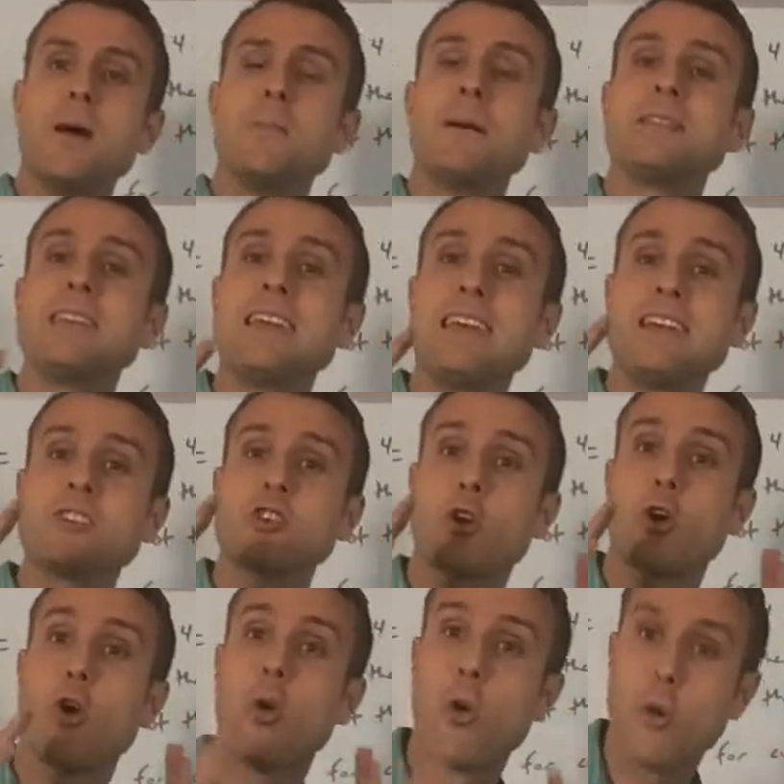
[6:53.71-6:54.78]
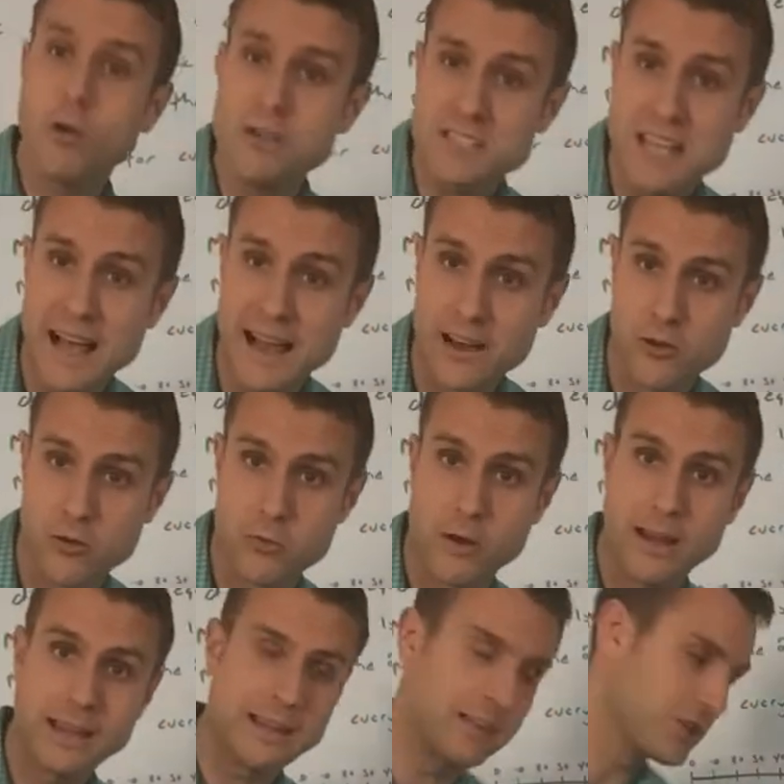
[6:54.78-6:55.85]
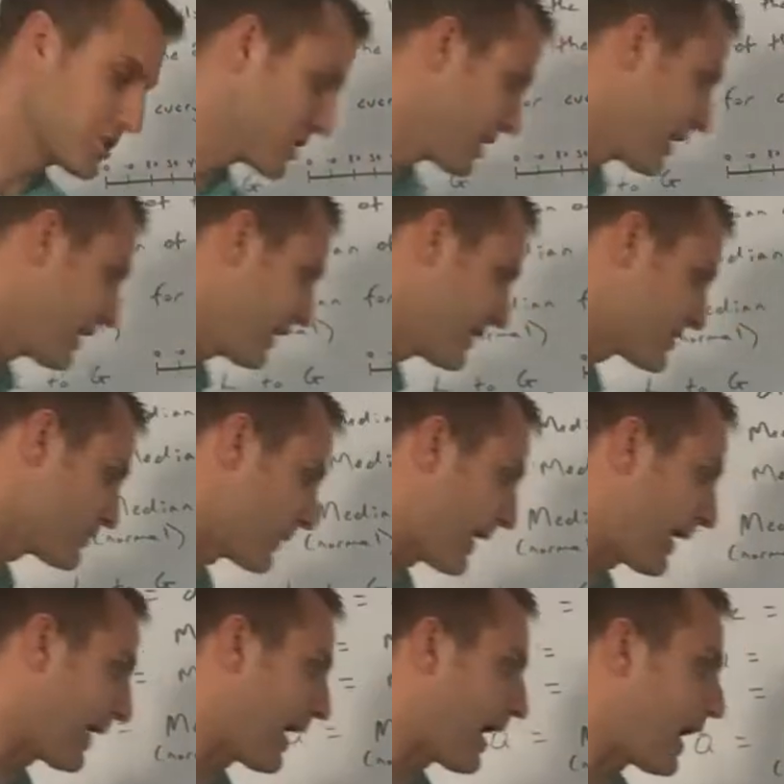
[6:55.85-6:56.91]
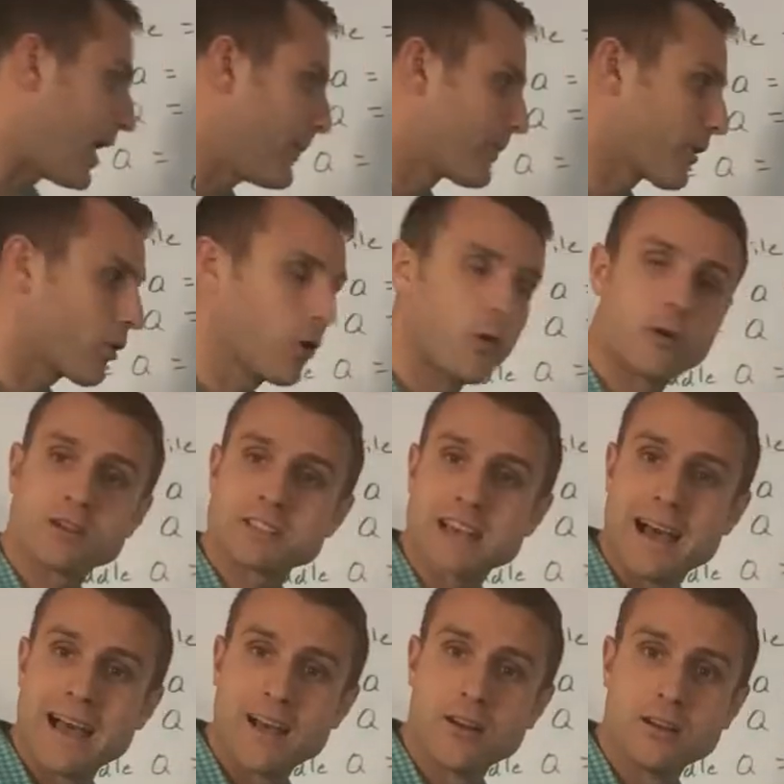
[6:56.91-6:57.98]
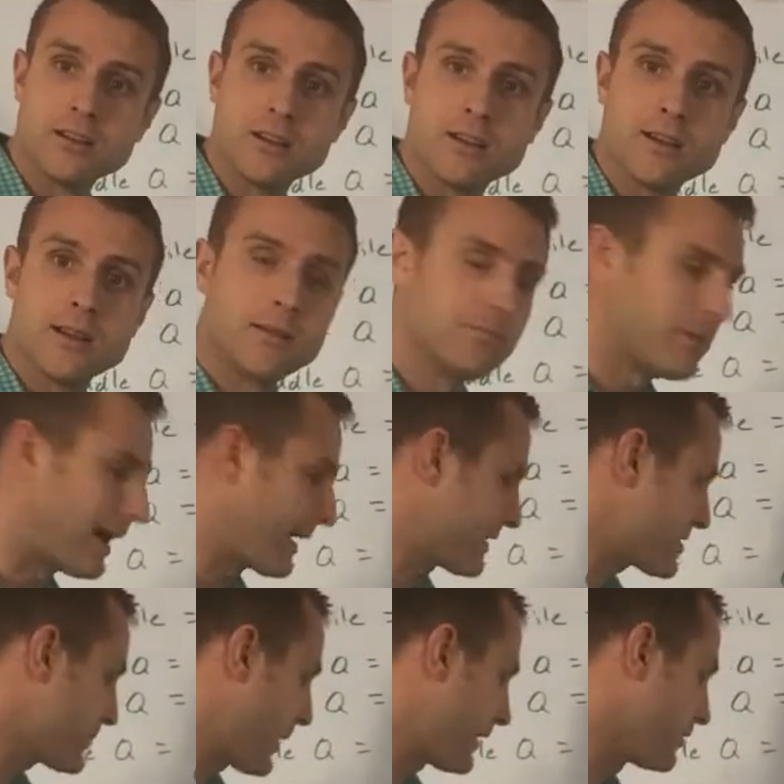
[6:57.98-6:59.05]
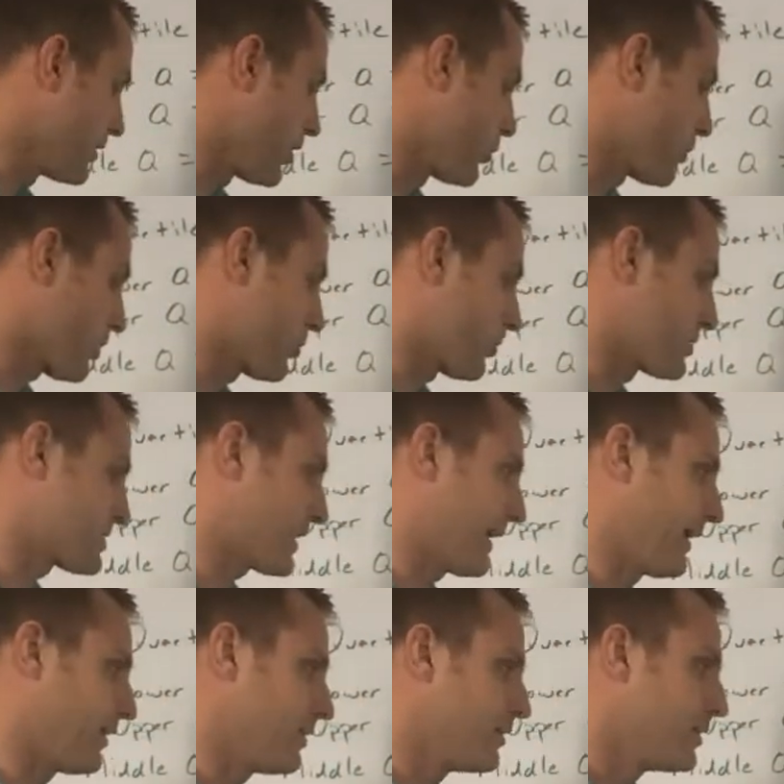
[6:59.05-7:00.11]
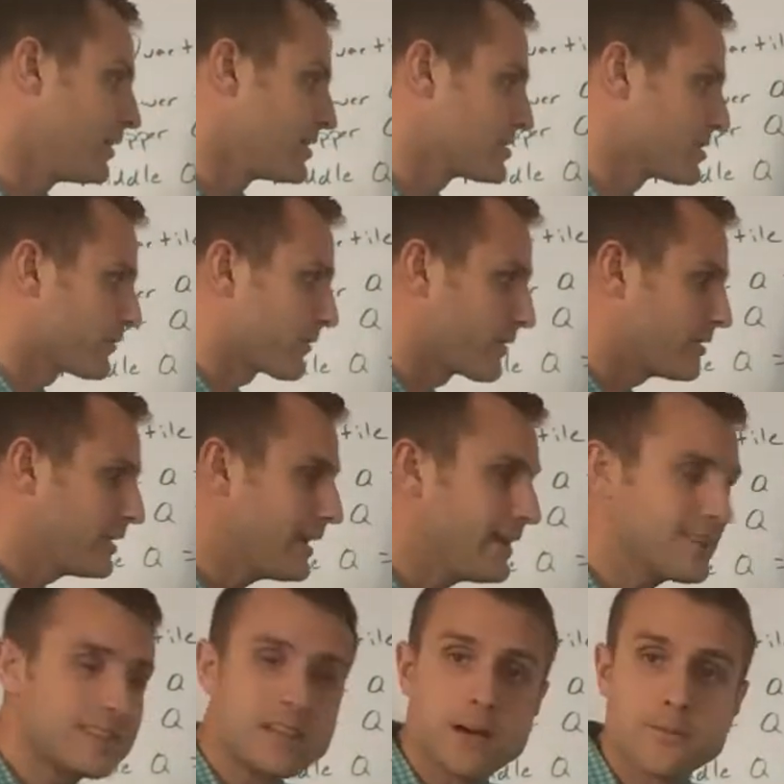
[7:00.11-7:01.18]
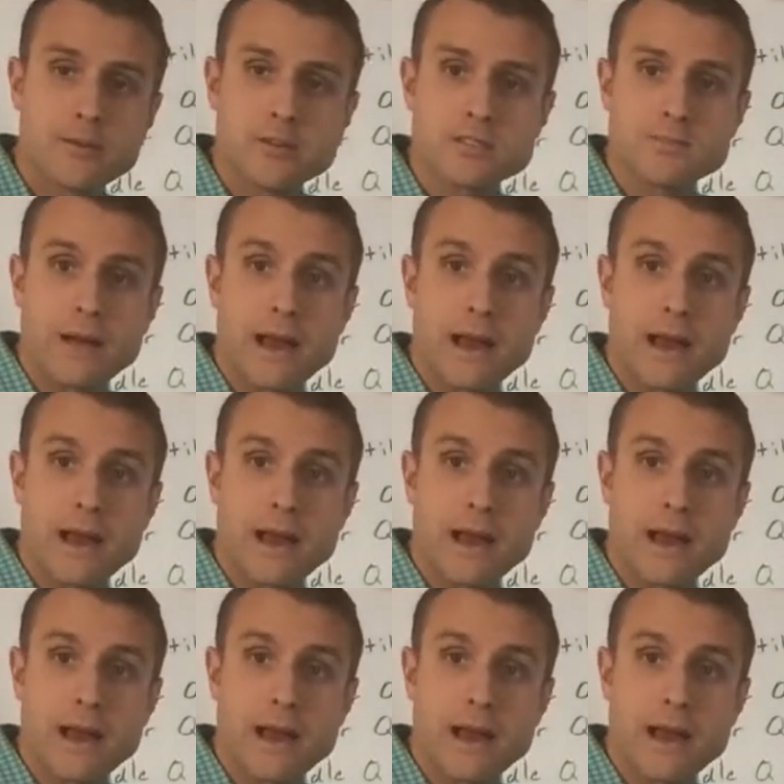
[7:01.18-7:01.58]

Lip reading: But the interquartile range is my upper quartile minus my lower quartile. So for these numbers,